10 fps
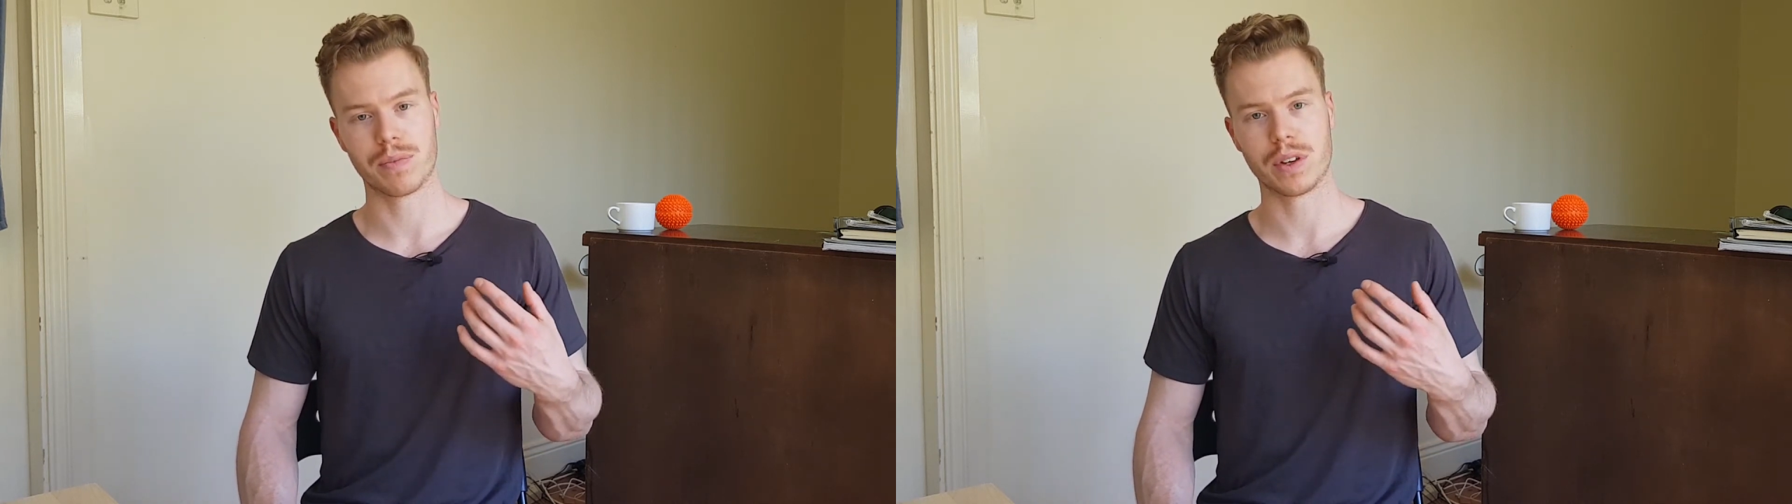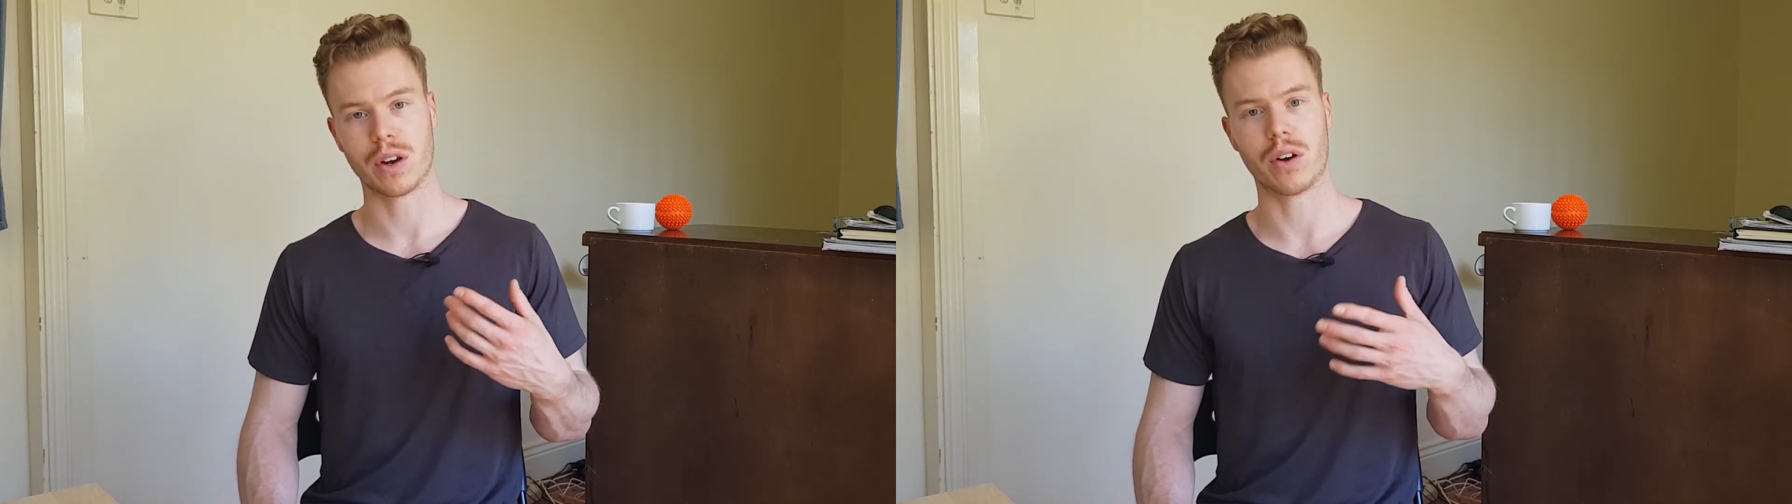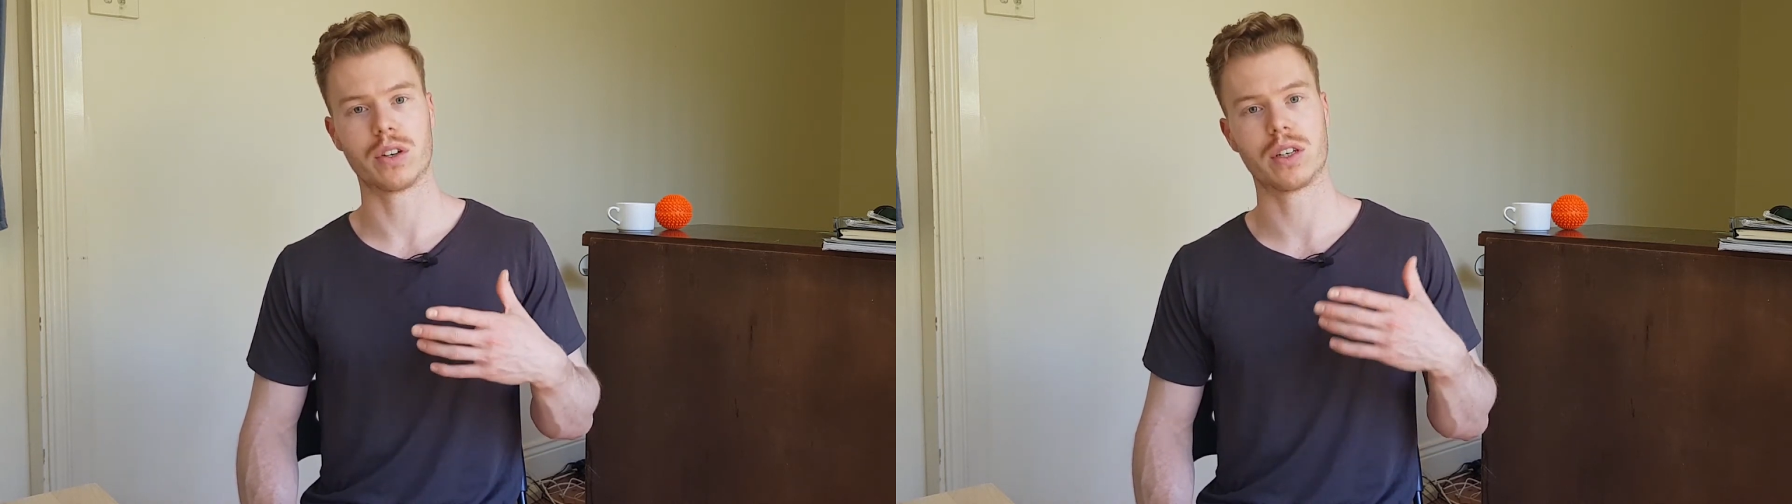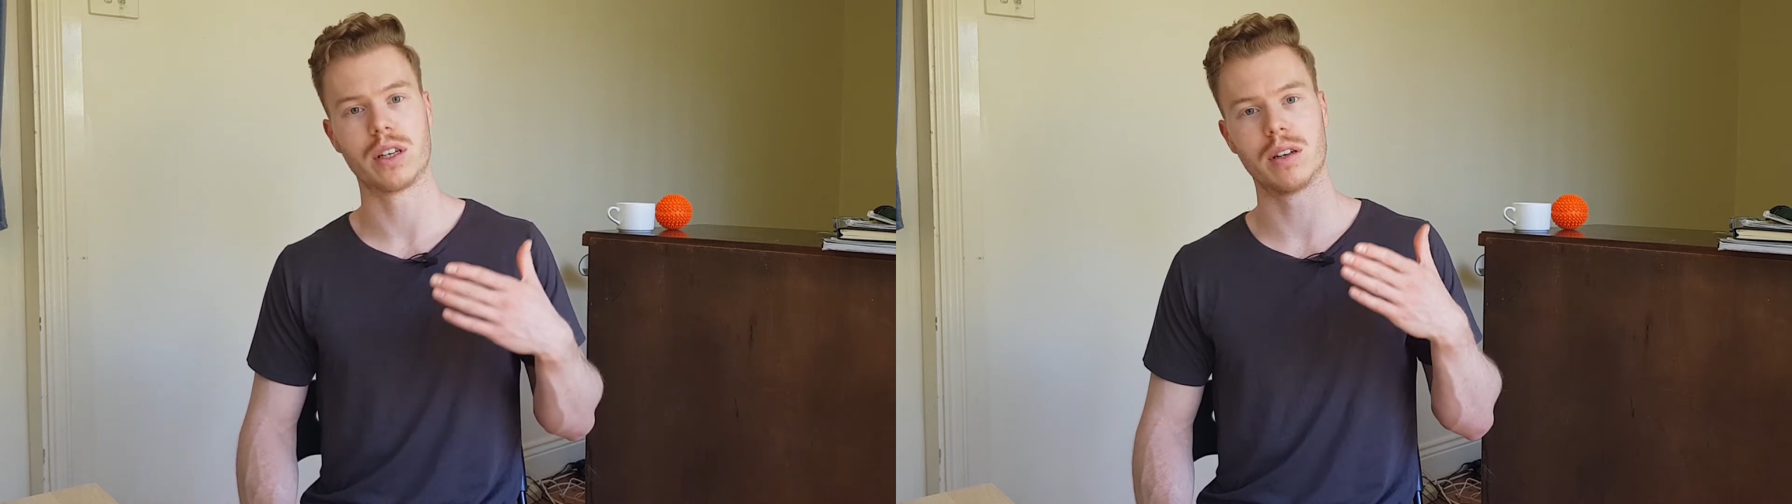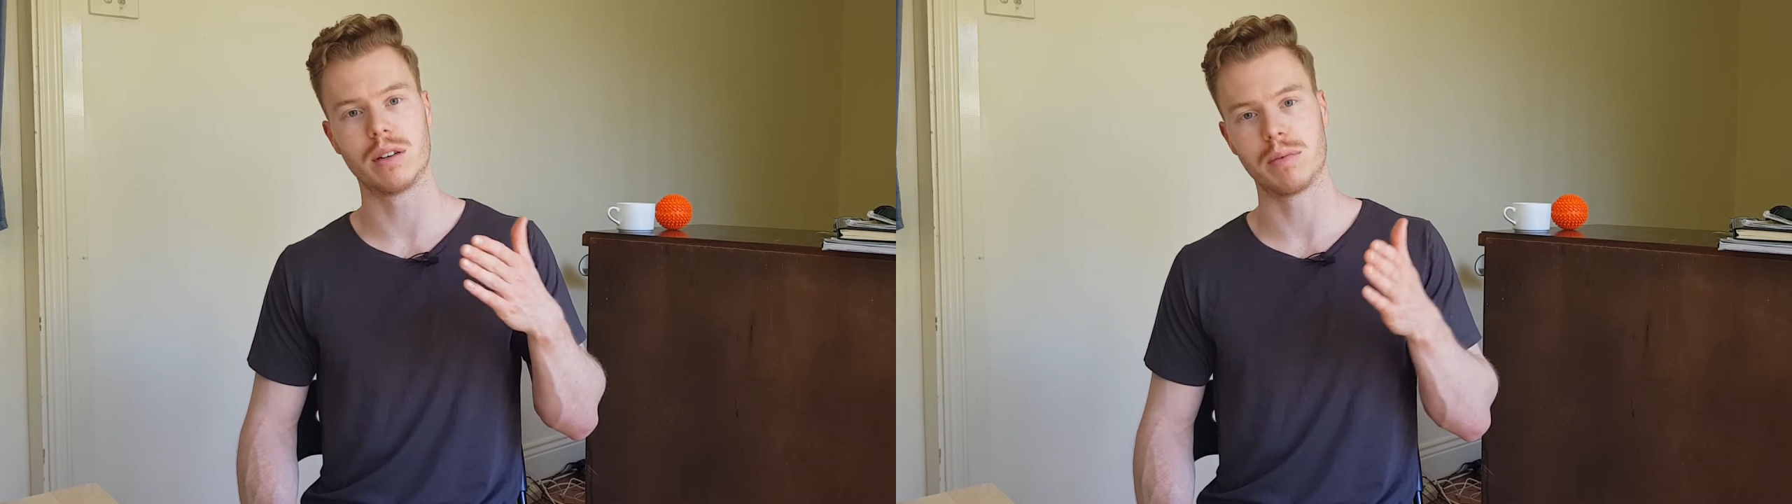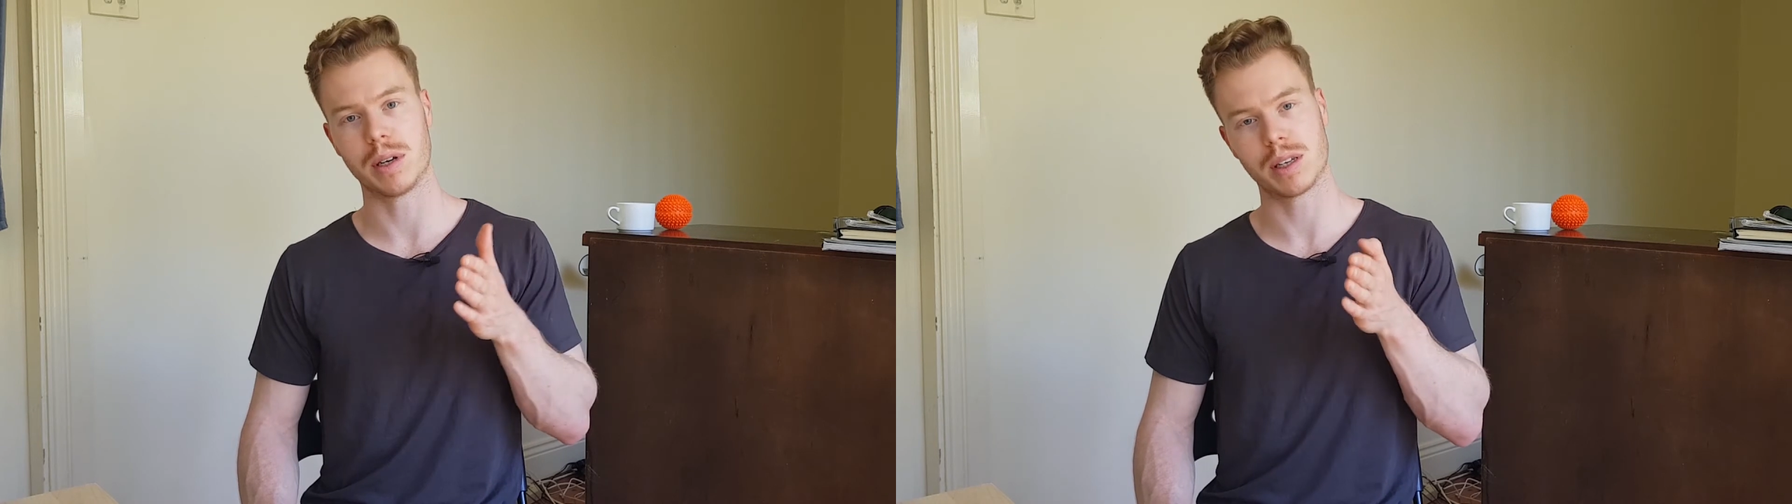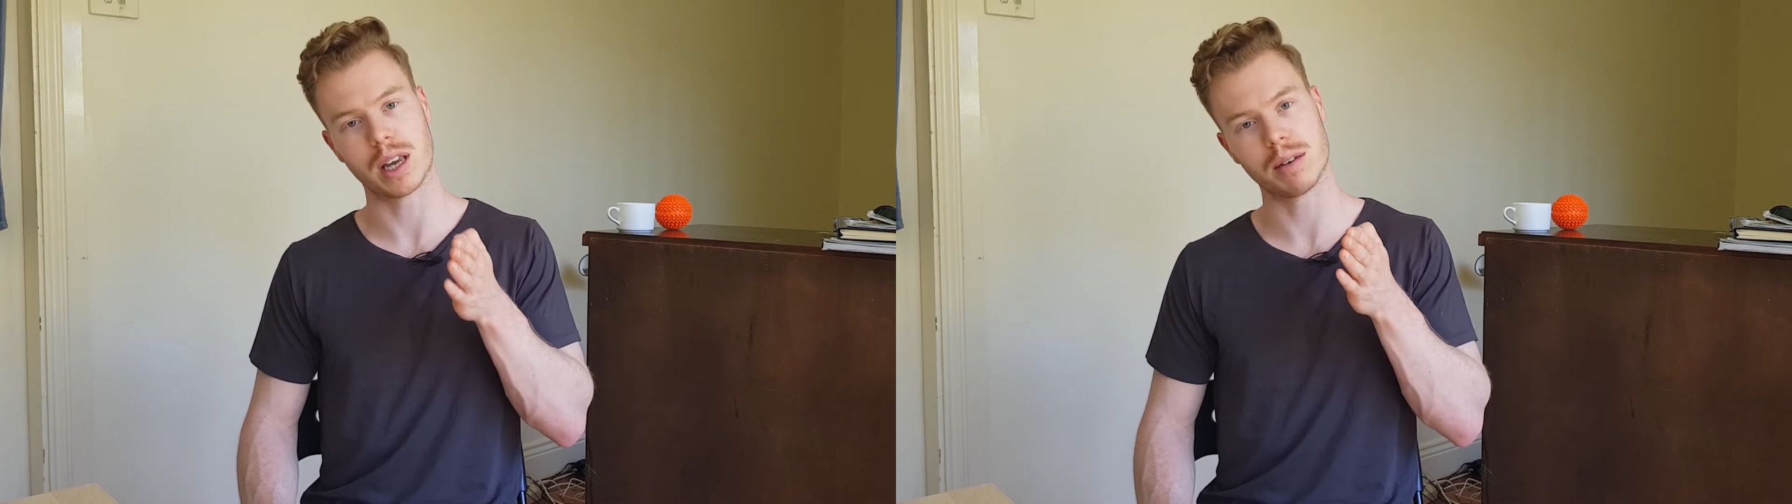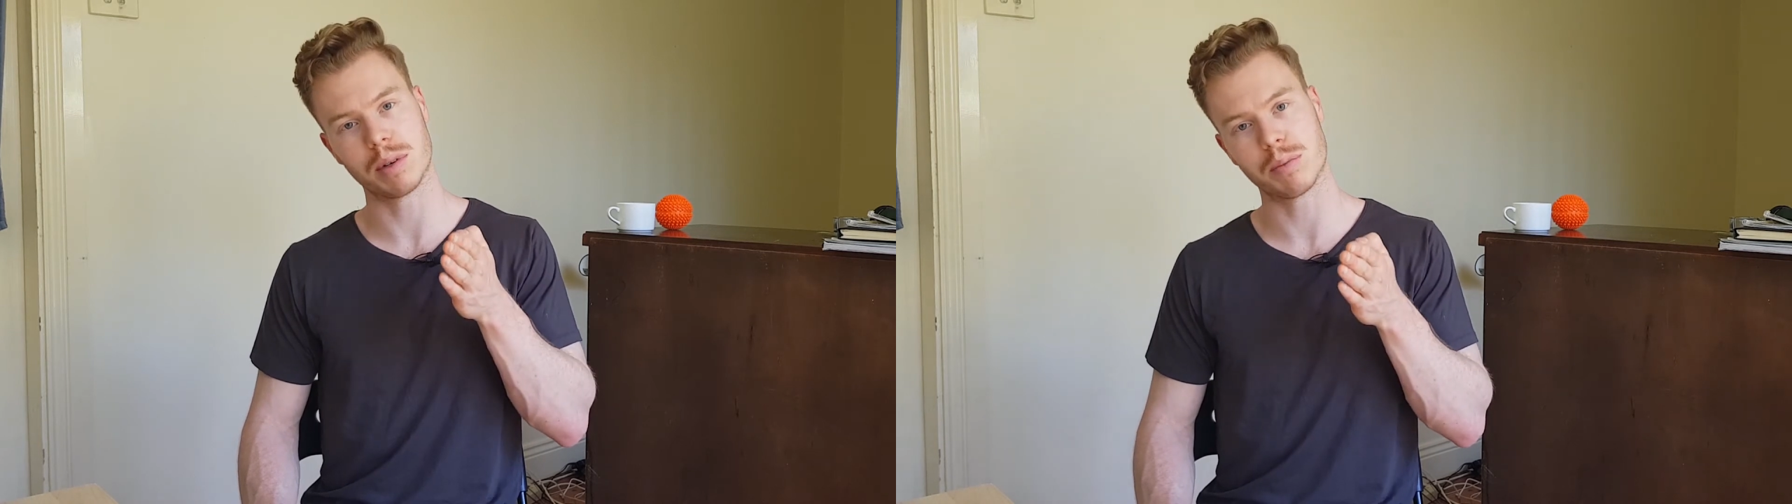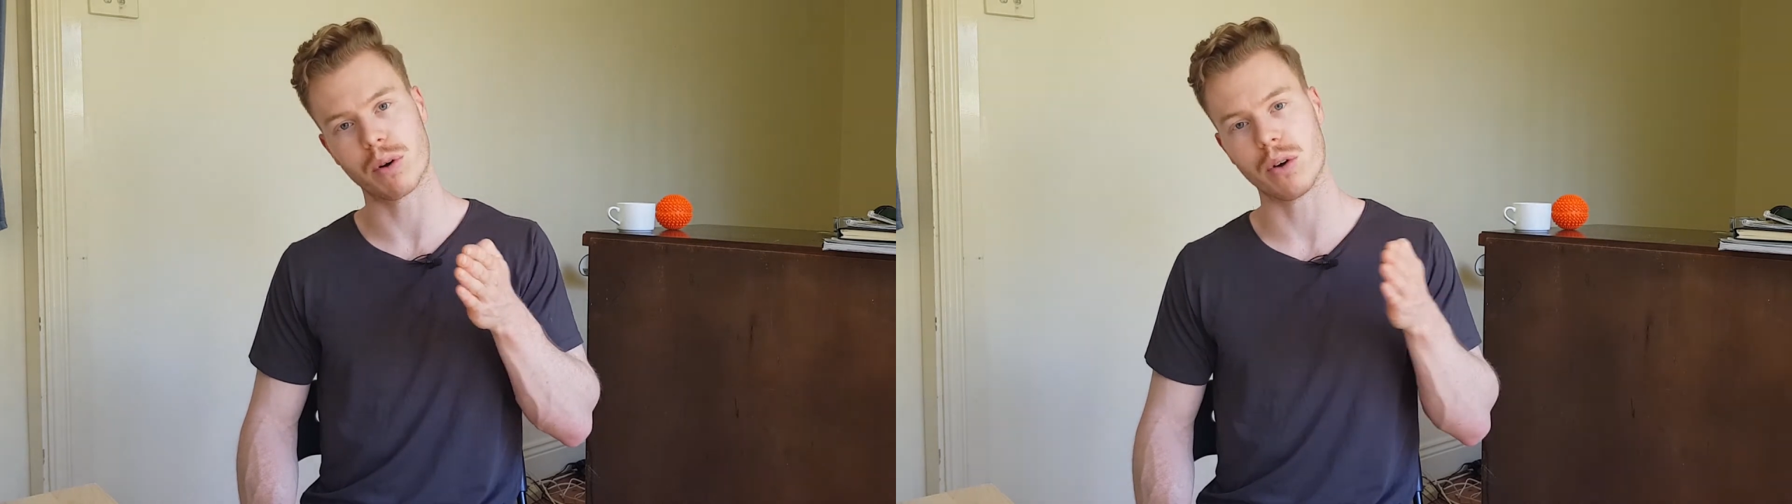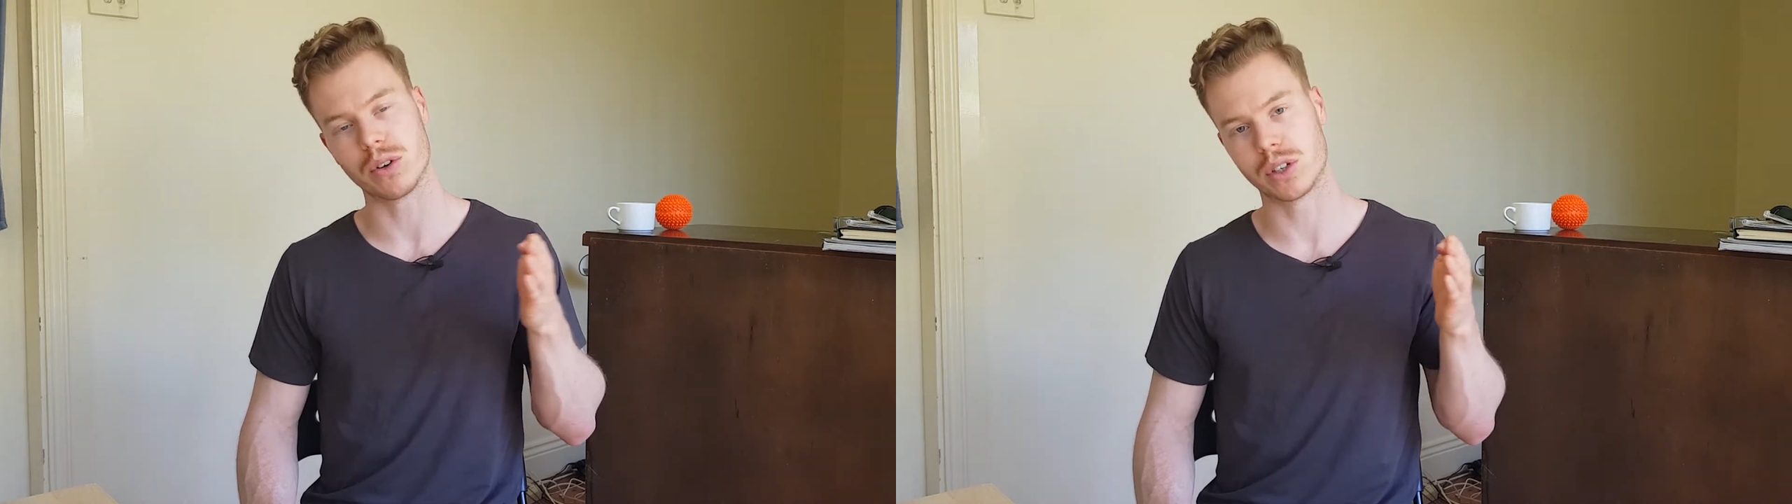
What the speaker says: they tend to be prone